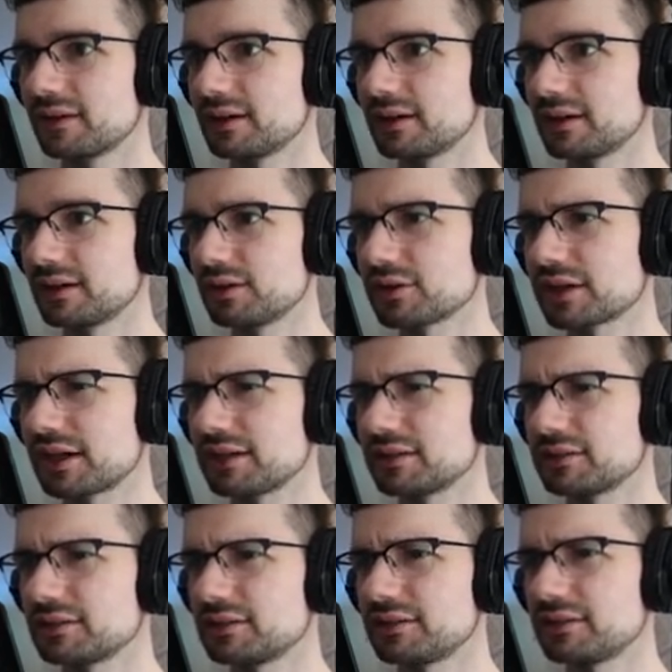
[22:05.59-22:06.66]
Uh, okay,
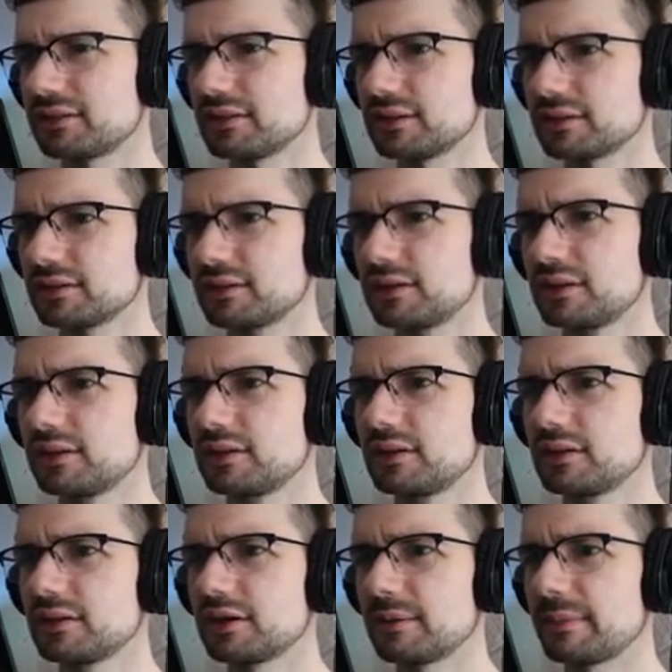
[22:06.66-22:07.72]
let's see.
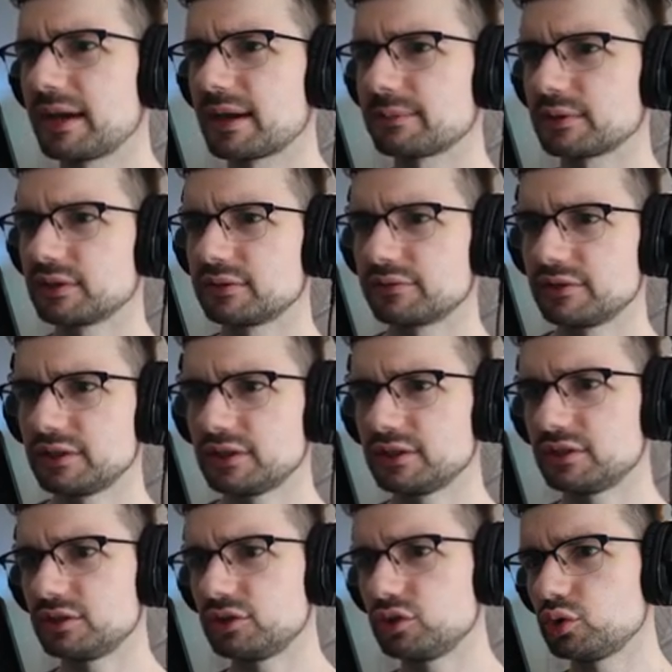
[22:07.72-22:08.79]
A map of the
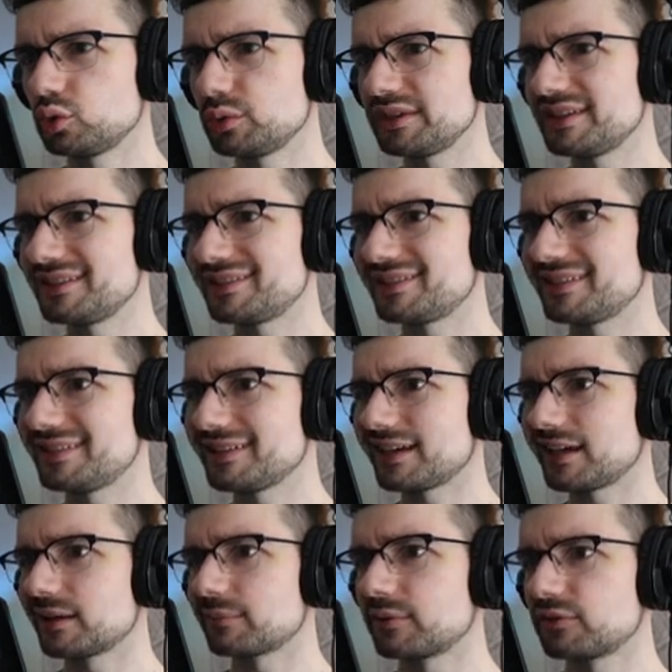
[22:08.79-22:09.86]
U E C
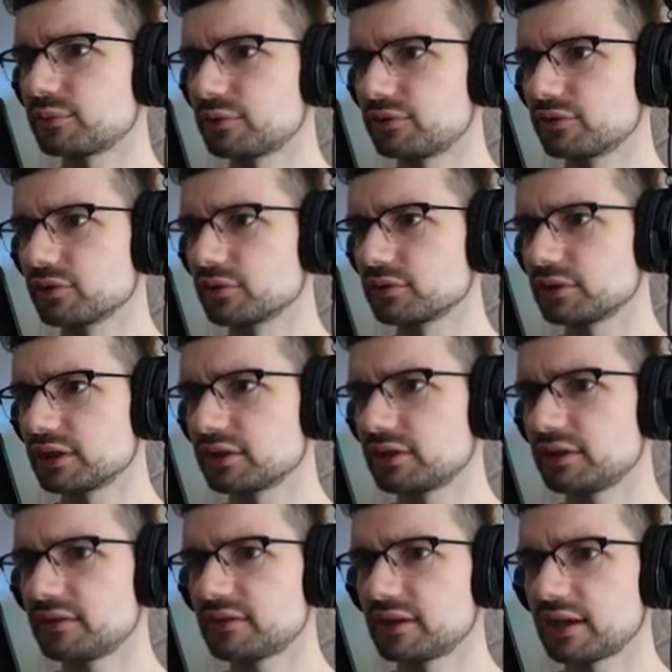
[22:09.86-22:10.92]
campus with circled
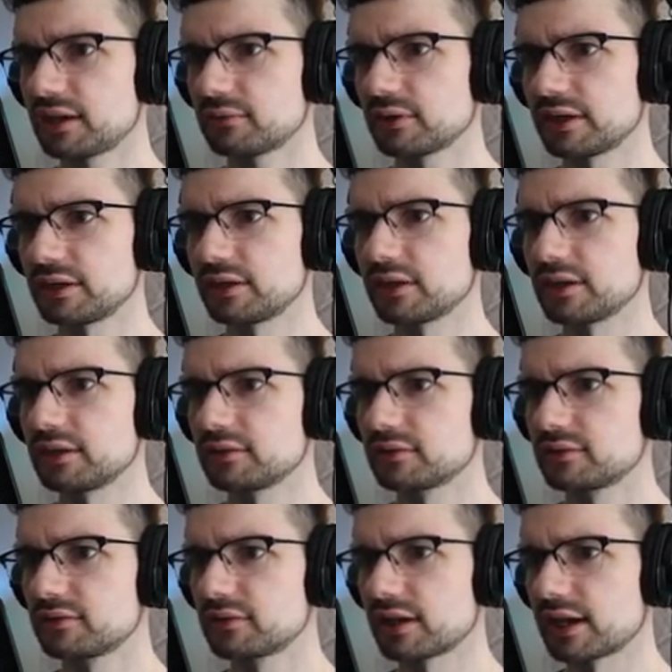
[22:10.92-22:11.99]
areas and handwriting on it.
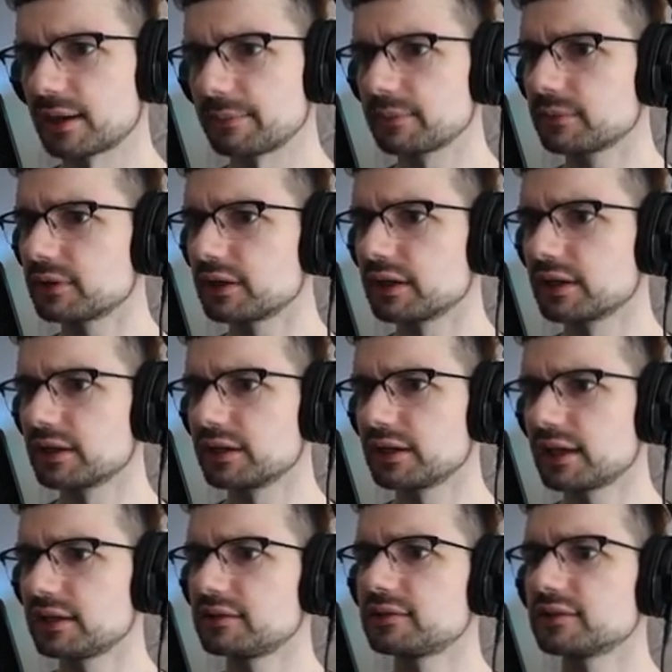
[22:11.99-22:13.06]
Top, uh,
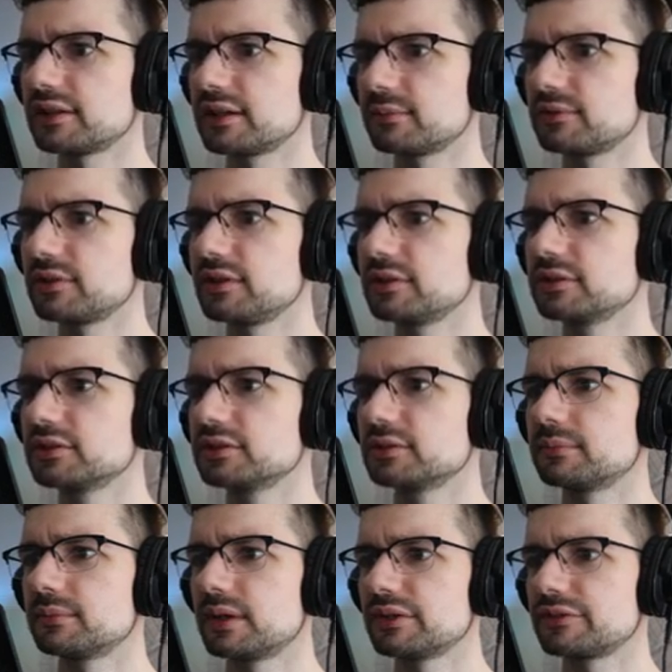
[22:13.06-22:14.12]
getting slammed here,
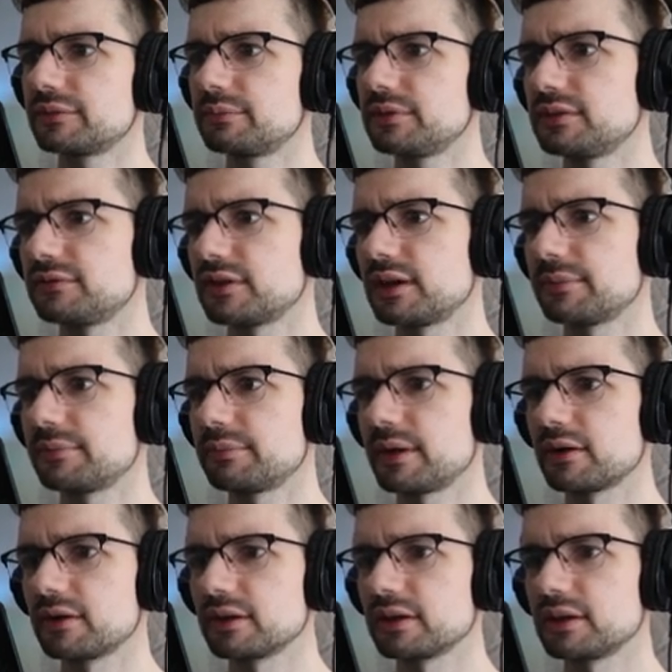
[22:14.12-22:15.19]
must beef up
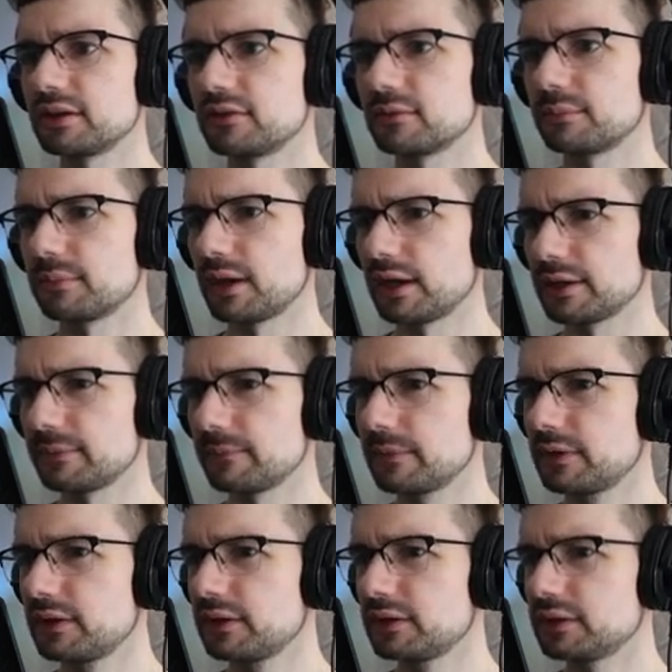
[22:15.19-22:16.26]
barricades. Bottom,
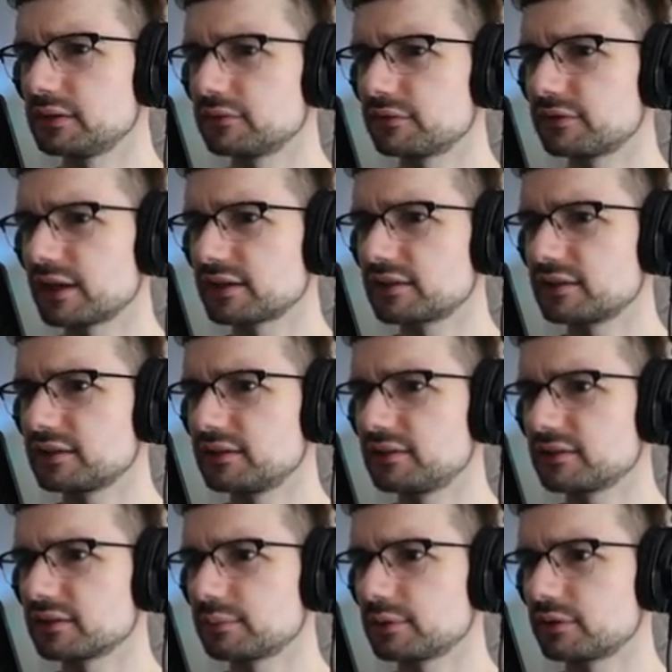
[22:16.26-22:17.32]
infected,
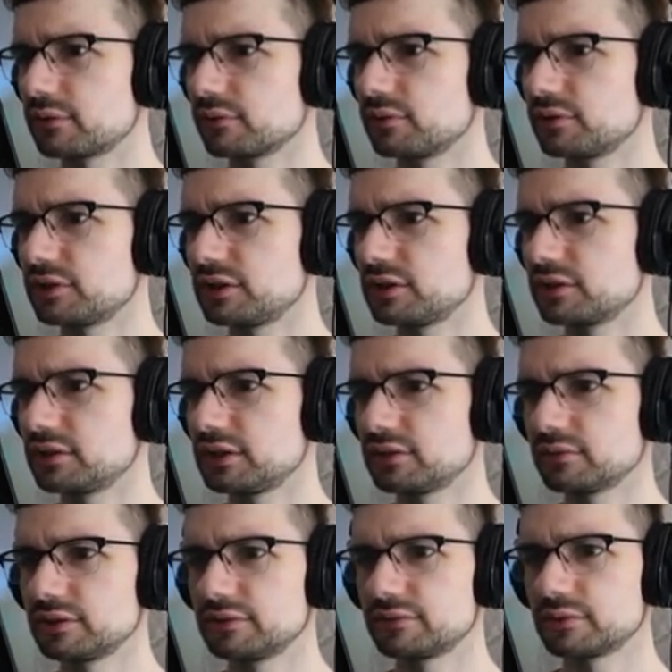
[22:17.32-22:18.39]
slipping through here, need
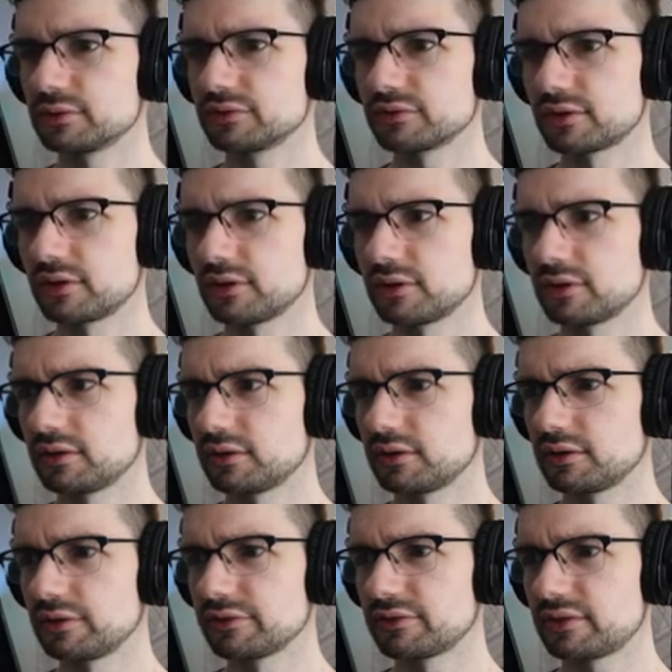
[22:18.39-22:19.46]
to reinforce
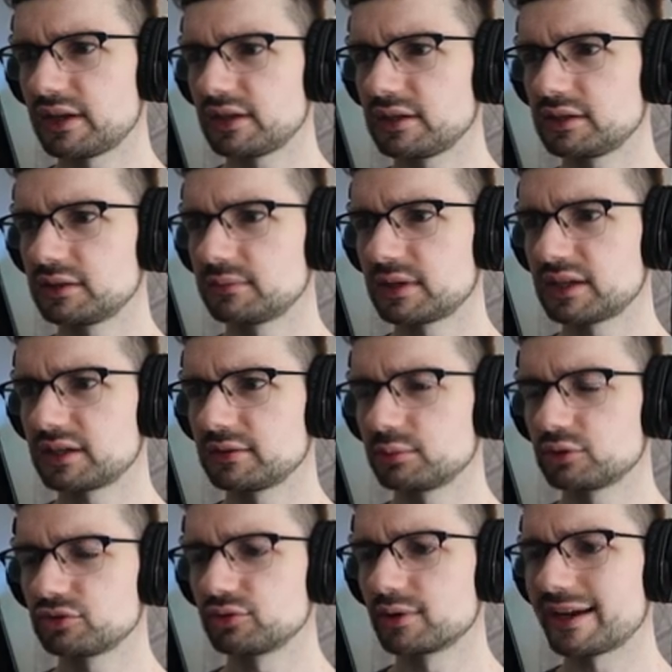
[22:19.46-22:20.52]
all stadium and
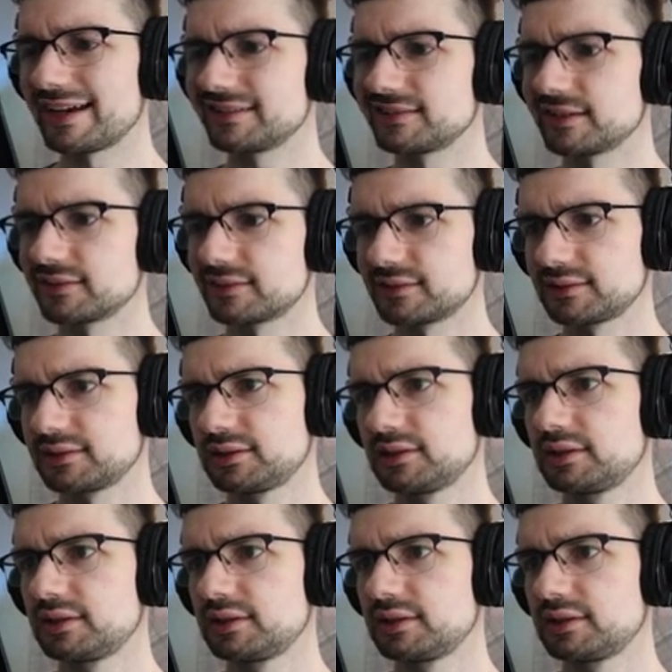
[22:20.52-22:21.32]
bookstore exits.